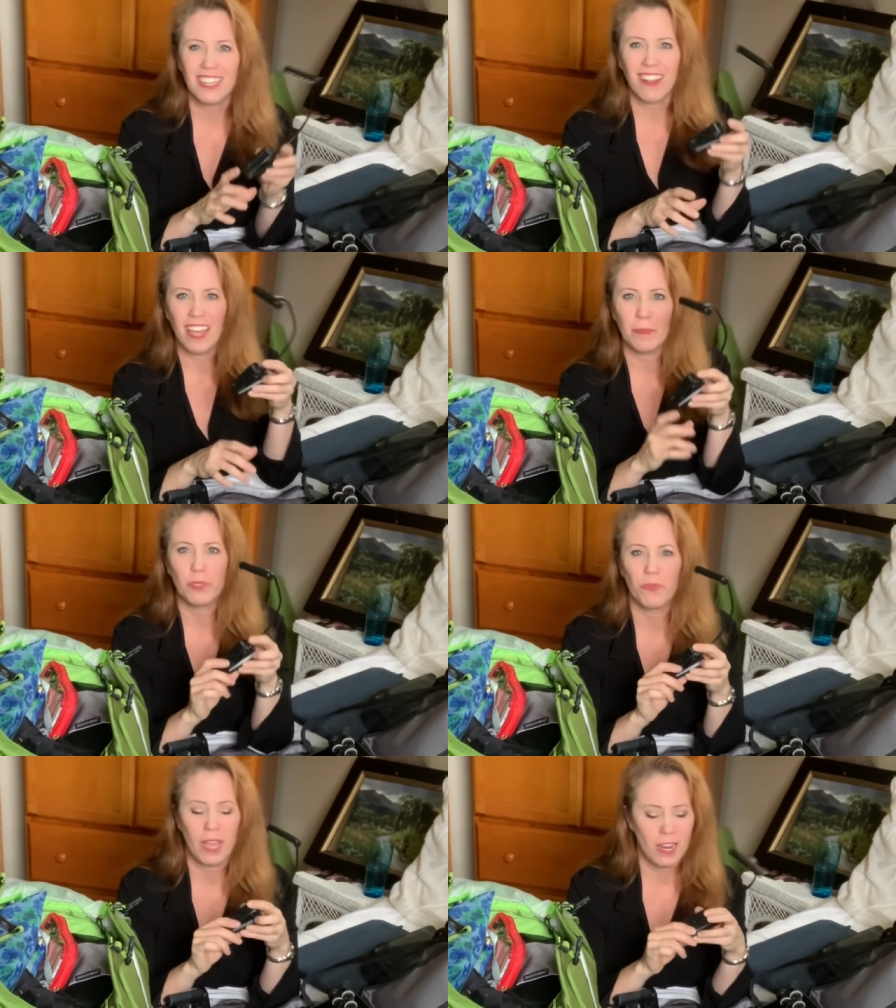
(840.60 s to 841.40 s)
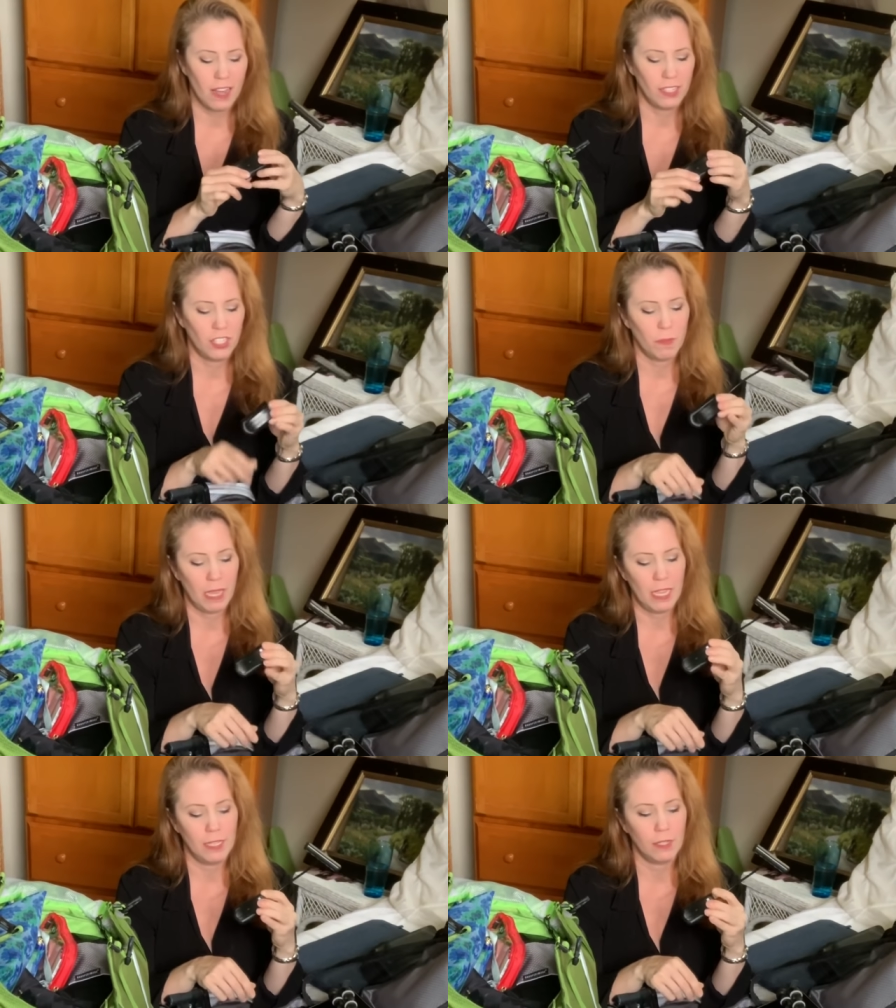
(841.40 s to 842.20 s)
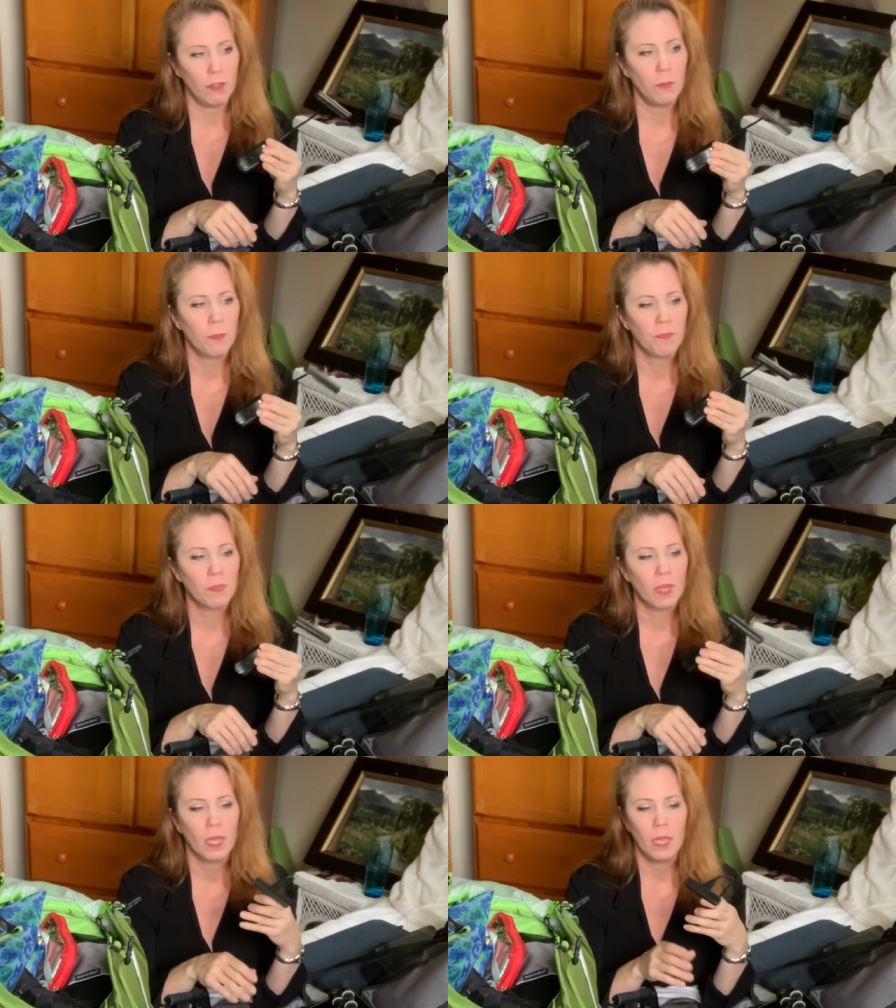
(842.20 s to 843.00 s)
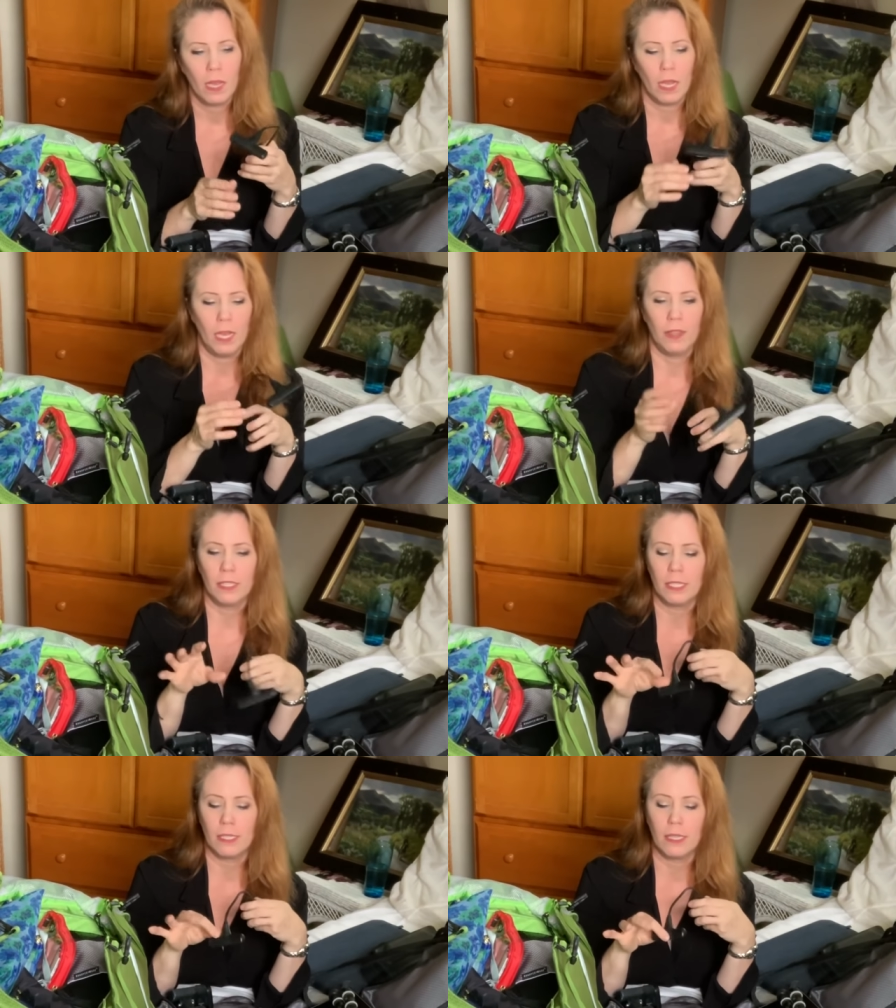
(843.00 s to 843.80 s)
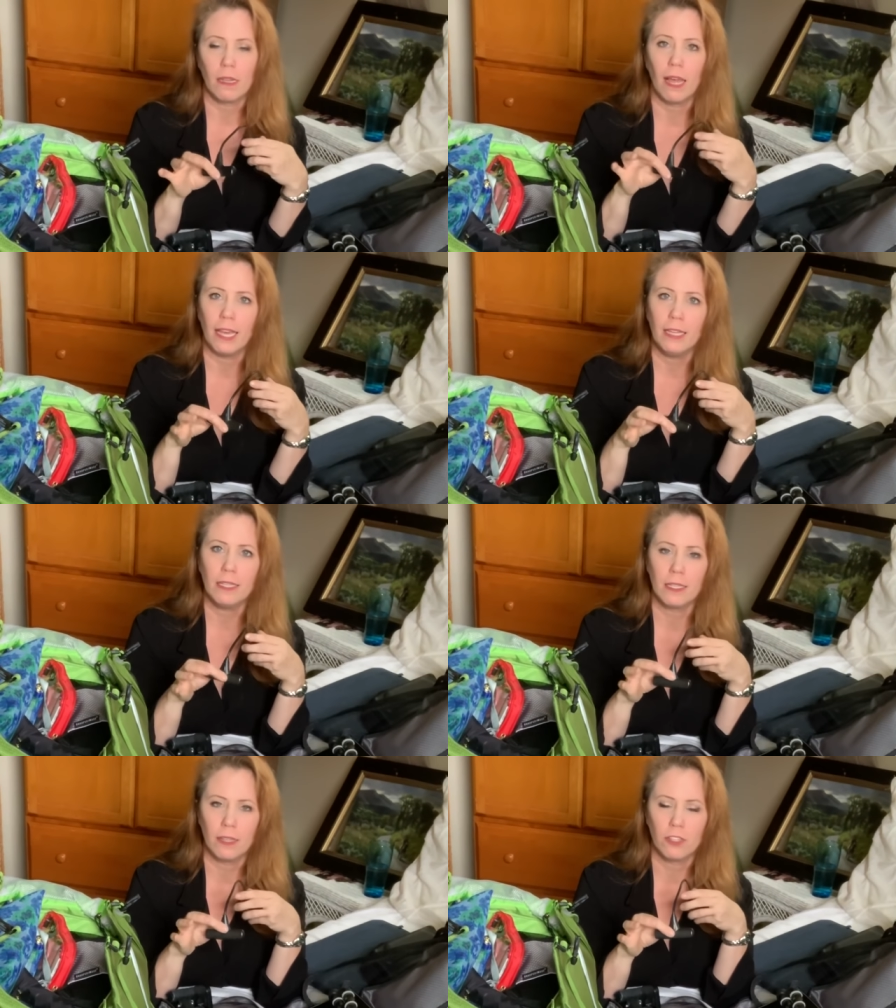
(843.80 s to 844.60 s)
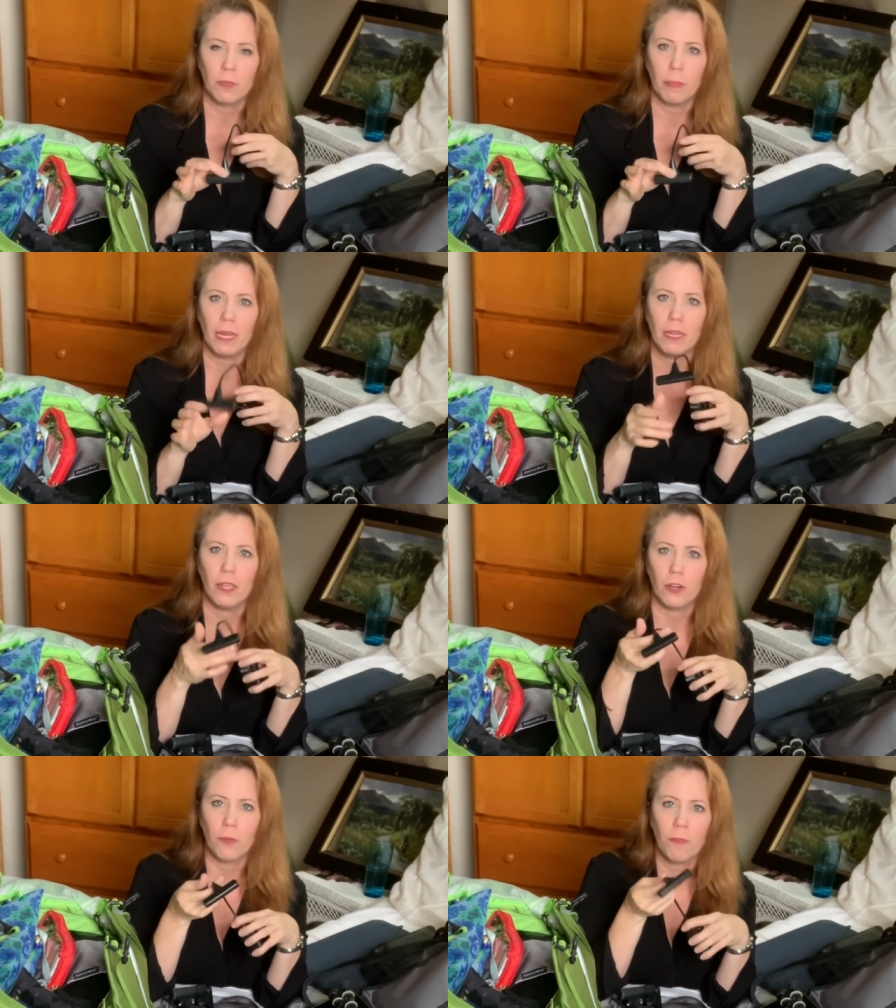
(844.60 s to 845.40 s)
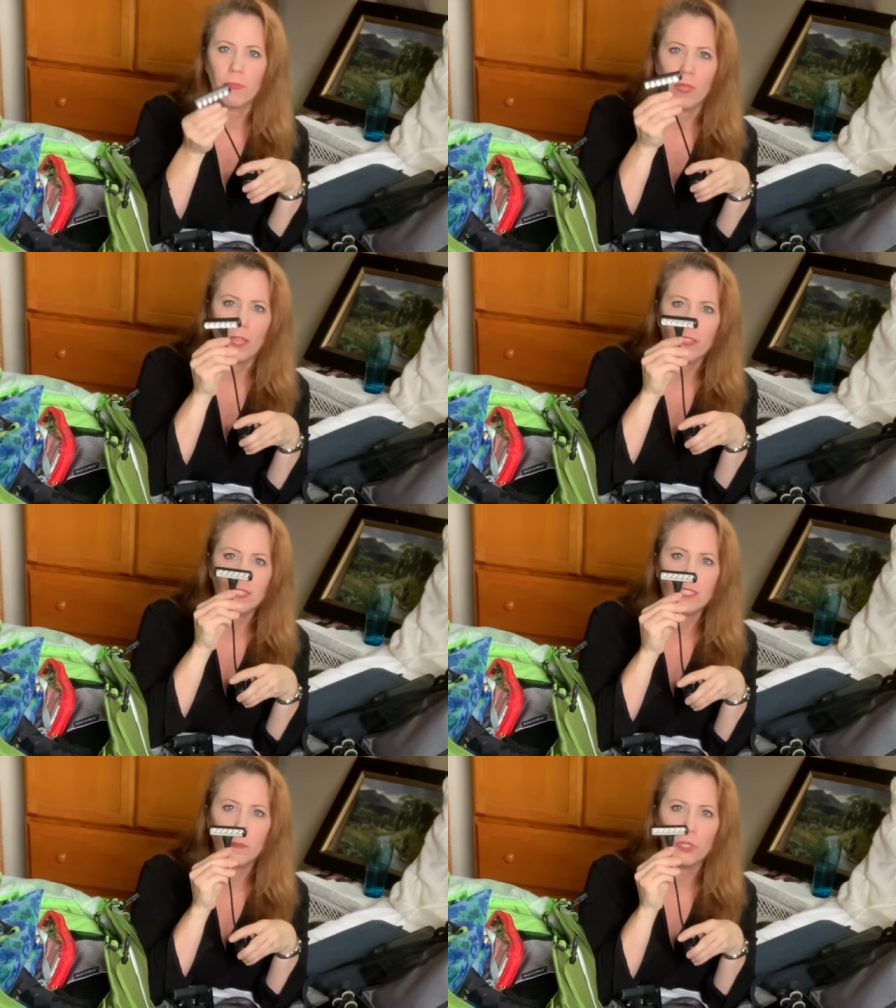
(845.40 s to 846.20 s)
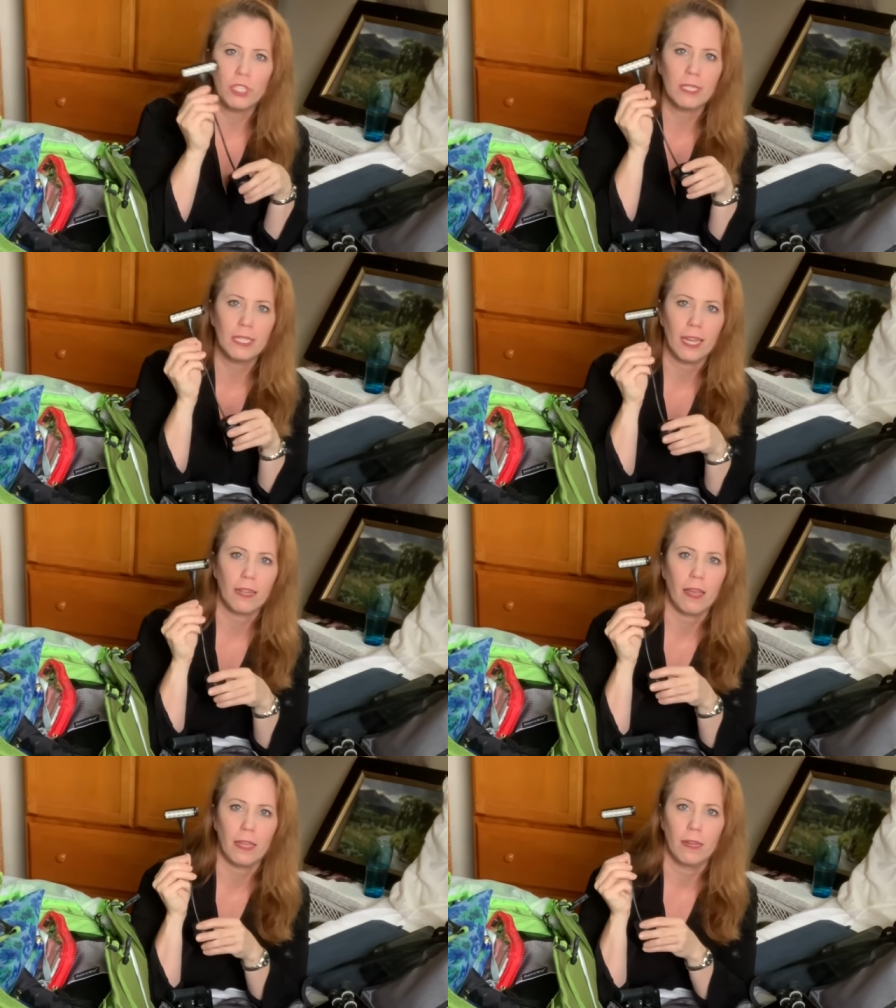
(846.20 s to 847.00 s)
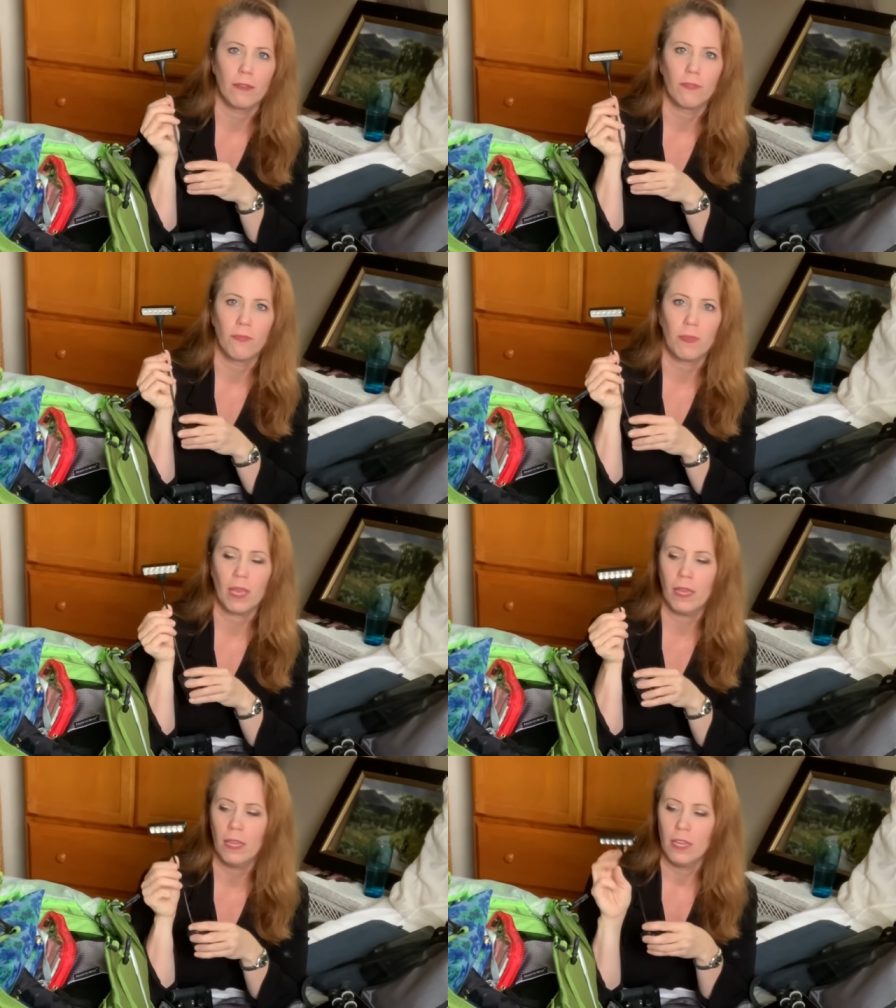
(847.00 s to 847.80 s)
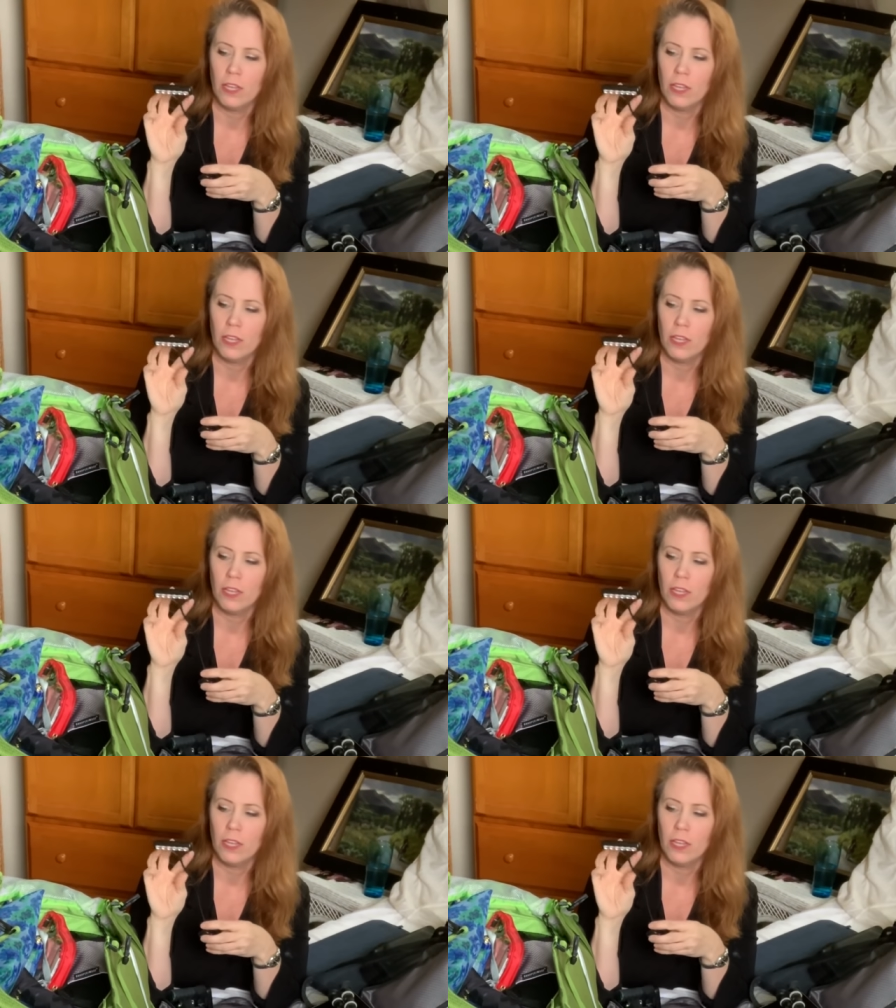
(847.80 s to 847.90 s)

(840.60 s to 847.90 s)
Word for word: clamps right onto my easel, and this is the light. There's a button here. And this is a music stand light, okay?